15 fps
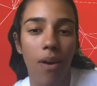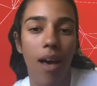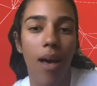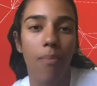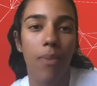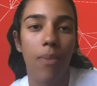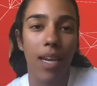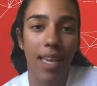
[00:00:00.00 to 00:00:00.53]

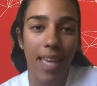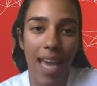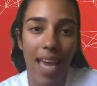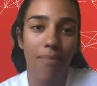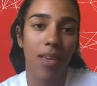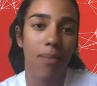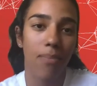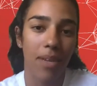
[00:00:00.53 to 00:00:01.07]
But it
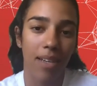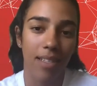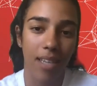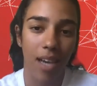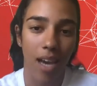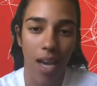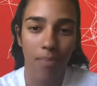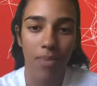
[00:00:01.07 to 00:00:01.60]
can be a bit at
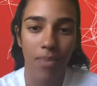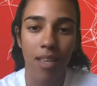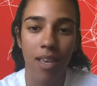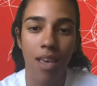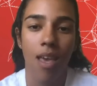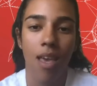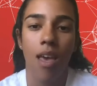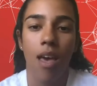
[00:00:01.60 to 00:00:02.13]
times.
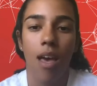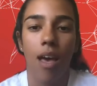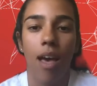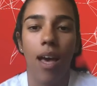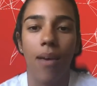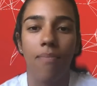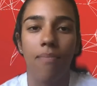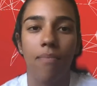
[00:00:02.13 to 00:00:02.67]

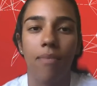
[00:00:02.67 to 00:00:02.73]
Um,